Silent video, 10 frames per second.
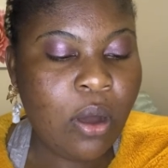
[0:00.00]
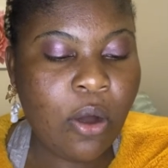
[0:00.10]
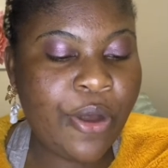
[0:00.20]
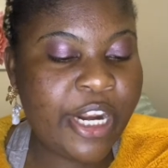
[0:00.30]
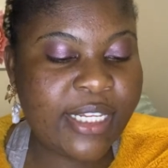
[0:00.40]

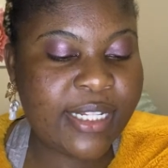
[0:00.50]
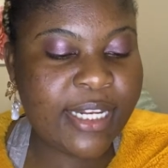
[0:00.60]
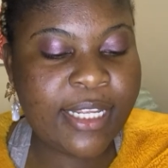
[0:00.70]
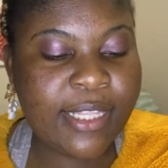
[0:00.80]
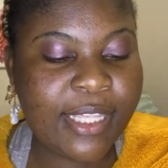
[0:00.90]

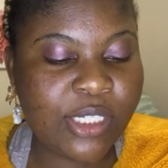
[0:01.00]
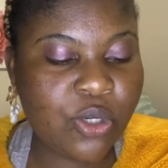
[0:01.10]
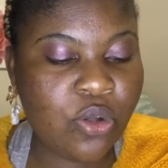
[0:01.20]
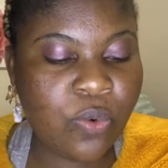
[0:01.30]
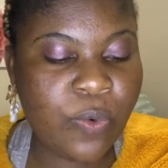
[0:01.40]
Honestly, there's
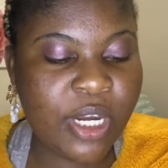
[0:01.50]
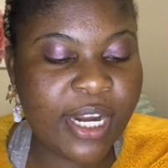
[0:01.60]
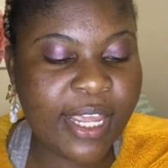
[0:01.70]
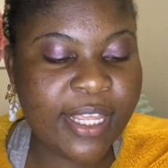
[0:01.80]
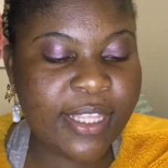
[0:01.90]
no
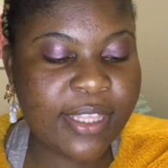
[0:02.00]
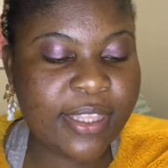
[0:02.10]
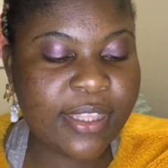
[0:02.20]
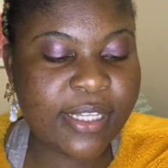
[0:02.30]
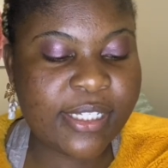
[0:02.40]
winner in
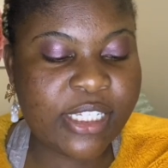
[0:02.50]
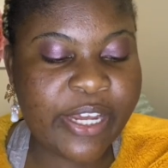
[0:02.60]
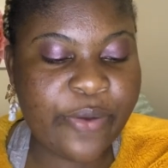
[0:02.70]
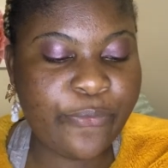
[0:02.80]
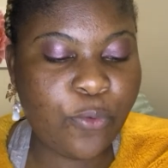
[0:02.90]
this
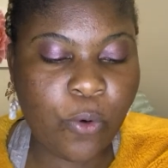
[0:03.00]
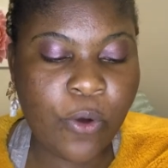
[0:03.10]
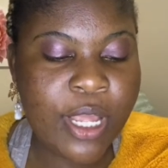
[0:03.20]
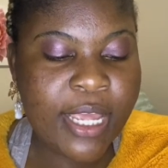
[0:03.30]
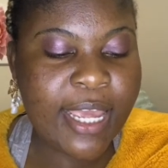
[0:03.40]
turf war.
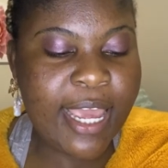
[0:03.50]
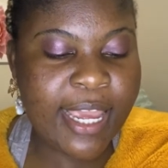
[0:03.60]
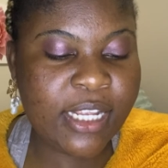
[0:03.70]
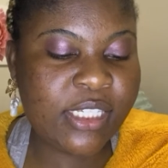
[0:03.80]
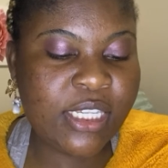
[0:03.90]

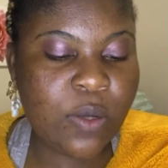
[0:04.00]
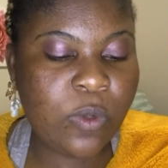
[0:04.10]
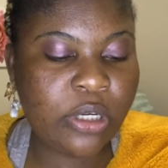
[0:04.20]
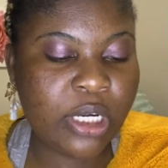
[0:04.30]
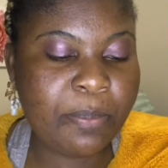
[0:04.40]
ANC
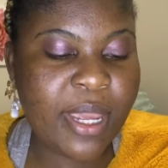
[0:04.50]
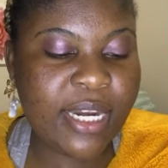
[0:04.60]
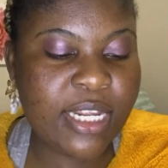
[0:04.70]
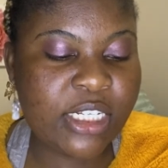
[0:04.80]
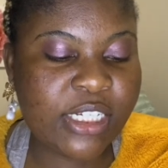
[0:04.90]
will remain
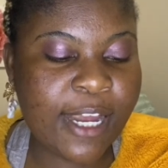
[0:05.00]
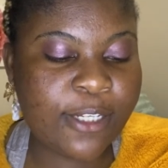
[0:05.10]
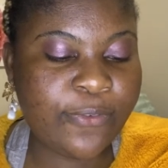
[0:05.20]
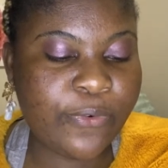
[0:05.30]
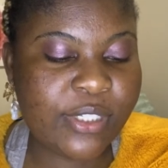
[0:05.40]
in charge
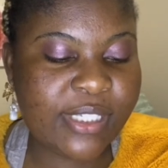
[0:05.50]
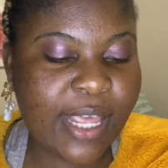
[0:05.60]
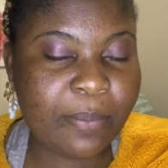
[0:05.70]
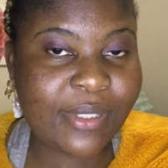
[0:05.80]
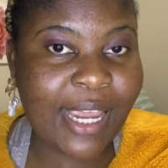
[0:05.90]
for
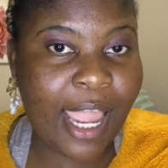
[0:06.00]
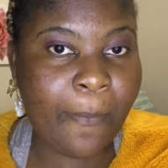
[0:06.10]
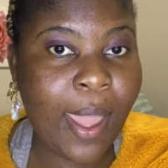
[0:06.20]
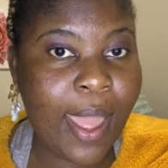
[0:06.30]
some time.